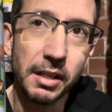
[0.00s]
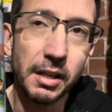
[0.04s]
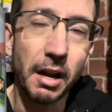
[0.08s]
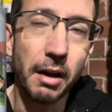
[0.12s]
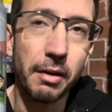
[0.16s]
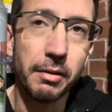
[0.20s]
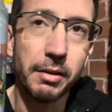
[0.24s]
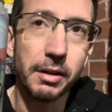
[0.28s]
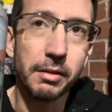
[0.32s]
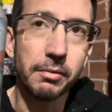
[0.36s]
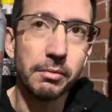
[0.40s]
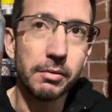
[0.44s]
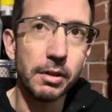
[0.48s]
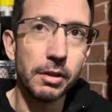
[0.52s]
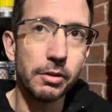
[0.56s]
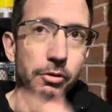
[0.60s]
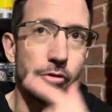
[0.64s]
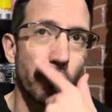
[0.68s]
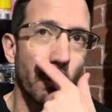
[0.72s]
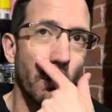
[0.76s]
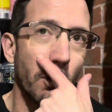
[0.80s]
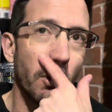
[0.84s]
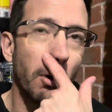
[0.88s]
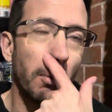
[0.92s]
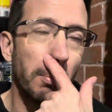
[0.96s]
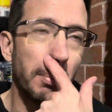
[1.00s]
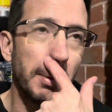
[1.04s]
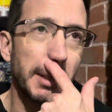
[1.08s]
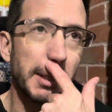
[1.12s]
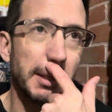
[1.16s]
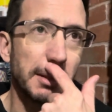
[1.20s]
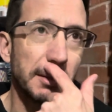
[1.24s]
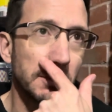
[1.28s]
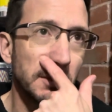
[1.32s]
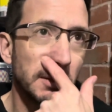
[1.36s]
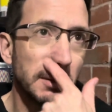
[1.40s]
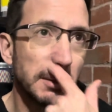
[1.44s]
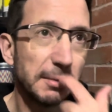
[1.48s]
know, you're dry hopping at
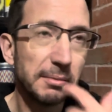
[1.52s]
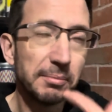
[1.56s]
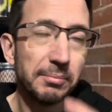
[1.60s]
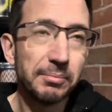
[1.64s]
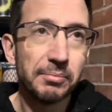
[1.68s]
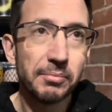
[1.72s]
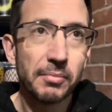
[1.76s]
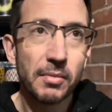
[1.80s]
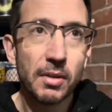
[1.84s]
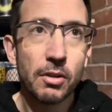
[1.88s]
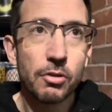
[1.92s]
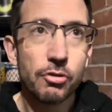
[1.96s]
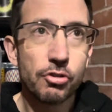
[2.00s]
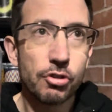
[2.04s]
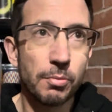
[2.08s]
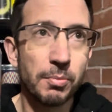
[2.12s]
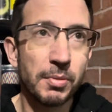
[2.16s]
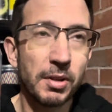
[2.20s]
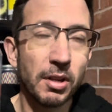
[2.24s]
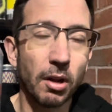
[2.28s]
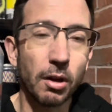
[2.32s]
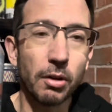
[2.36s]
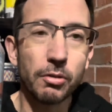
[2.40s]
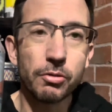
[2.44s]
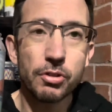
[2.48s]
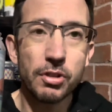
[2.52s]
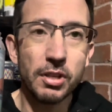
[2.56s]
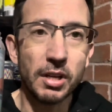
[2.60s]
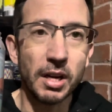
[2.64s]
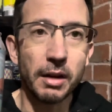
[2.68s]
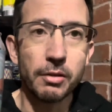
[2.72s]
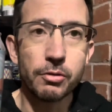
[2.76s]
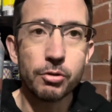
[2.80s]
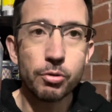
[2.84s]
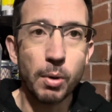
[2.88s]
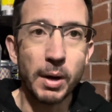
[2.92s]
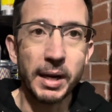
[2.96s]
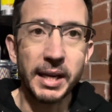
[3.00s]
something like, you know,
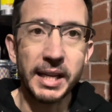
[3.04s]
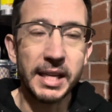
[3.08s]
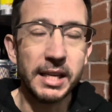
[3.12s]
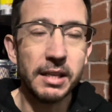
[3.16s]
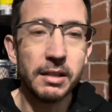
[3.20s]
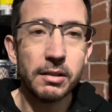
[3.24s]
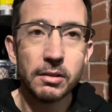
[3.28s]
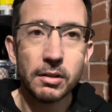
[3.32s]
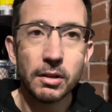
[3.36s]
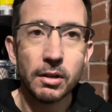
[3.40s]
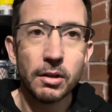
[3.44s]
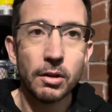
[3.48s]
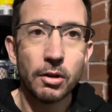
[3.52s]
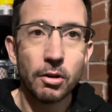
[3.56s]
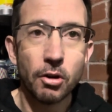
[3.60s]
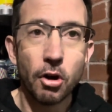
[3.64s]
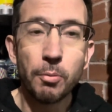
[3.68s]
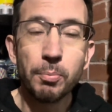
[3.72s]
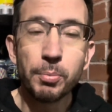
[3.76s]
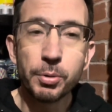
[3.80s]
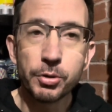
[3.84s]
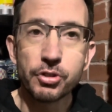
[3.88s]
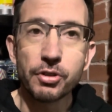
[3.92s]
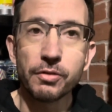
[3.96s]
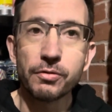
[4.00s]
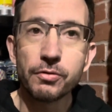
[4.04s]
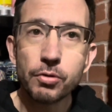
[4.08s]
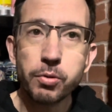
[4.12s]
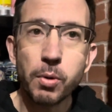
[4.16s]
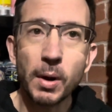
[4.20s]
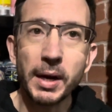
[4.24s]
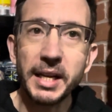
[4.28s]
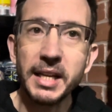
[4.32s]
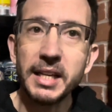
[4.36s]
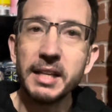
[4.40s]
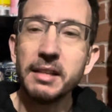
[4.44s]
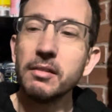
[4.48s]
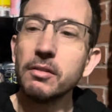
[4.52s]
upwards of
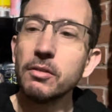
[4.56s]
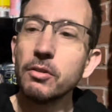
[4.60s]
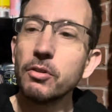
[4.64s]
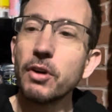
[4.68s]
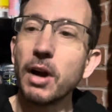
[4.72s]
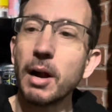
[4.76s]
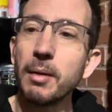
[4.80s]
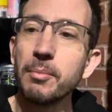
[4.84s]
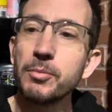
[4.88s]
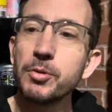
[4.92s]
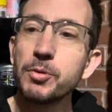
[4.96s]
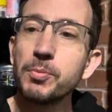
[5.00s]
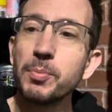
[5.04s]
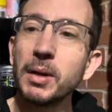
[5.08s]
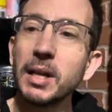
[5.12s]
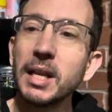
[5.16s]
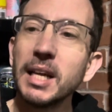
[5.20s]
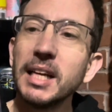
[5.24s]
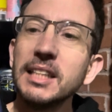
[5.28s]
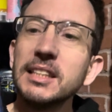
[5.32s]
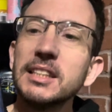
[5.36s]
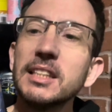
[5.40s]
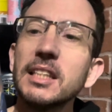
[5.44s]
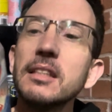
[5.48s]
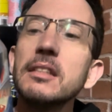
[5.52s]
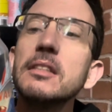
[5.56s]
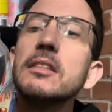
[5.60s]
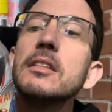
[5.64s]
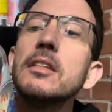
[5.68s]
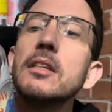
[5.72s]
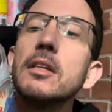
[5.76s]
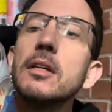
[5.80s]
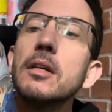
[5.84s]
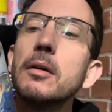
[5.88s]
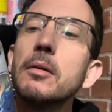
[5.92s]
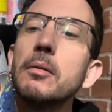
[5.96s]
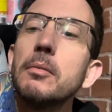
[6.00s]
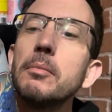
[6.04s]
20 grams per litre.
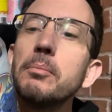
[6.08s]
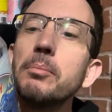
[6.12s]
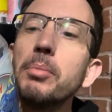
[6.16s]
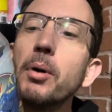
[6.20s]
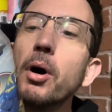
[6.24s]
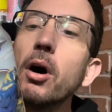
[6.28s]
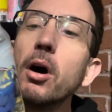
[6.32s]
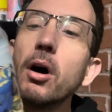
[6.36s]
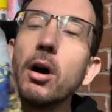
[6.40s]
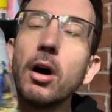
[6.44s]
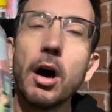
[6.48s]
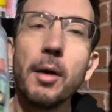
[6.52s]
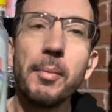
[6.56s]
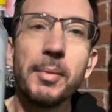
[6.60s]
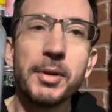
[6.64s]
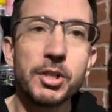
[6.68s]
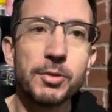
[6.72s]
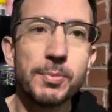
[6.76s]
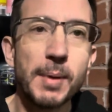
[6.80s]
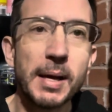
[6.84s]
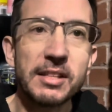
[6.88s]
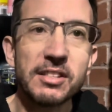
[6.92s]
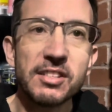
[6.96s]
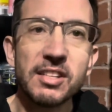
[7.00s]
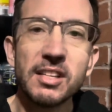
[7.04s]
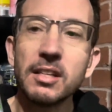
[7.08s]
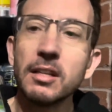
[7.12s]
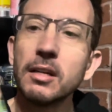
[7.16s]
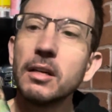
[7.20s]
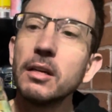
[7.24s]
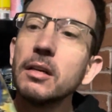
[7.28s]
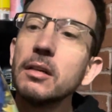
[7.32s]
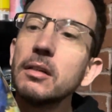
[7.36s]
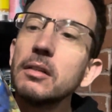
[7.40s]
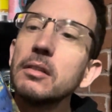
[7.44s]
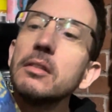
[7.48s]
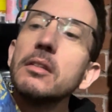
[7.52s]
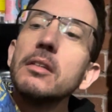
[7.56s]
But I'm expecting a
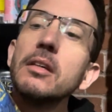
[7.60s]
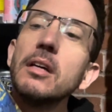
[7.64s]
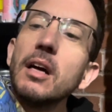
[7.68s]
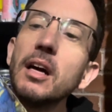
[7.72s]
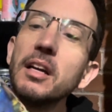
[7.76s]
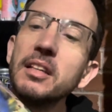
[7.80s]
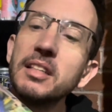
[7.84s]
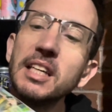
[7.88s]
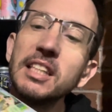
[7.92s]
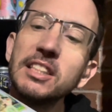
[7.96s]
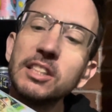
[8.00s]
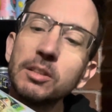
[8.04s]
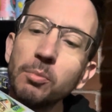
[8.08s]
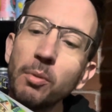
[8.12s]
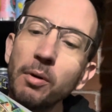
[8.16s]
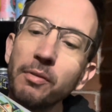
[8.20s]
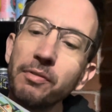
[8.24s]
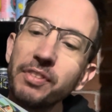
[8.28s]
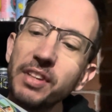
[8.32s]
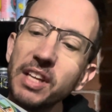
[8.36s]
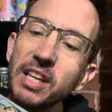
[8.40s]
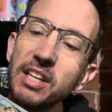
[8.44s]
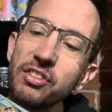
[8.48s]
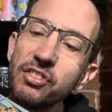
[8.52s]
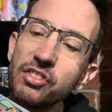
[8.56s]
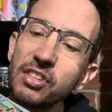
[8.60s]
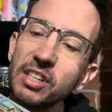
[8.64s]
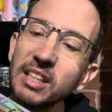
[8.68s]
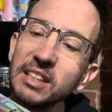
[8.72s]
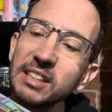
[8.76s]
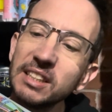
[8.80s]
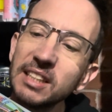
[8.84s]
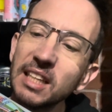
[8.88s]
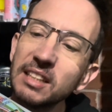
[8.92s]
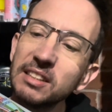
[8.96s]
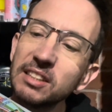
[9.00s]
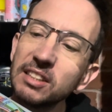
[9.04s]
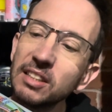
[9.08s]
decent one for this. And it
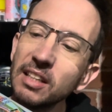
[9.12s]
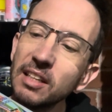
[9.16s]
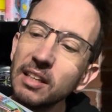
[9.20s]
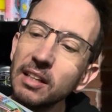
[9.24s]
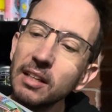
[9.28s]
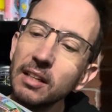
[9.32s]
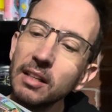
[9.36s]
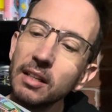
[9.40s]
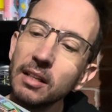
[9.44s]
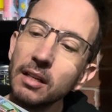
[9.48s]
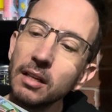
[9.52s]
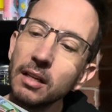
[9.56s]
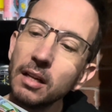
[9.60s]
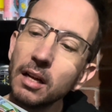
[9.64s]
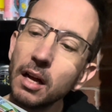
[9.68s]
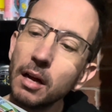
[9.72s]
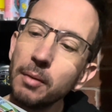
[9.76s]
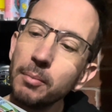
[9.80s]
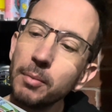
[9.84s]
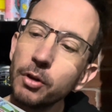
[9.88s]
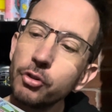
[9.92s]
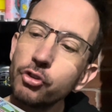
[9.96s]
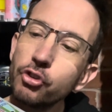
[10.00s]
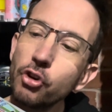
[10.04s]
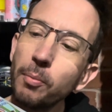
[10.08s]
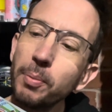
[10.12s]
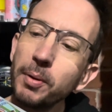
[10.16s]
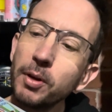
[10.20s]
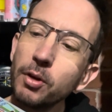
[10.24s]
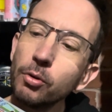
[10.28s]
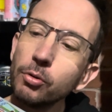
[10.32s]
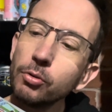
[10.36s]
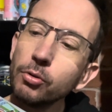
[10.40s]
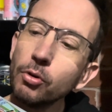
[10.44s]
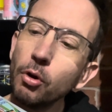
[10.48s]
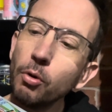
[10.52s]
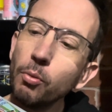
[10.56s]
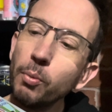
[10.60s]
says, a tropical
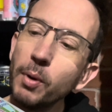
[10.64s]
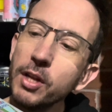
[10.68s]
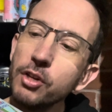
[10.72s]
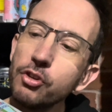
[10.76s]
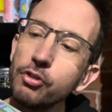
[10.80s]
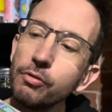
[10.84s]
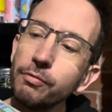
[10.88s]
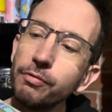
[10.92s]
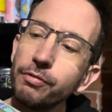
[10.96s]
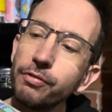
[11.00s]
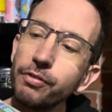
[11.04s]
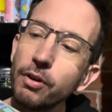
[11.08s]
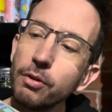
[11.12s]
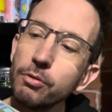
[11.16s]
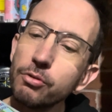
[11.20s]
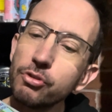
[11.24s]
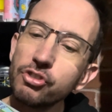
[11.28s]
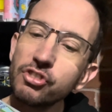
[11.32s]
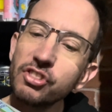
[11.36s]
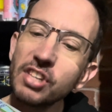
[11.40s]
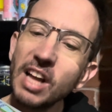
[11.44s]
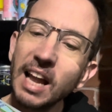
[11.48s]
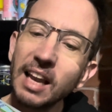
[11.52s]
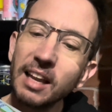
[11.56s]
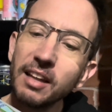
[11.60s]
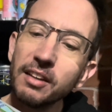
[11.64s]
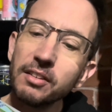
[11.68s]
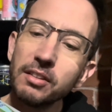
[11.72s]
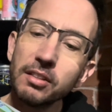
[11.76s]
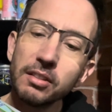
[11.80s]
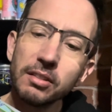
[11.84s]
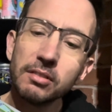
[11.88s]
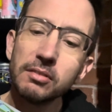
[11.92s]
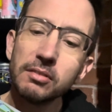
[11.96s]
Norwegian fruit salad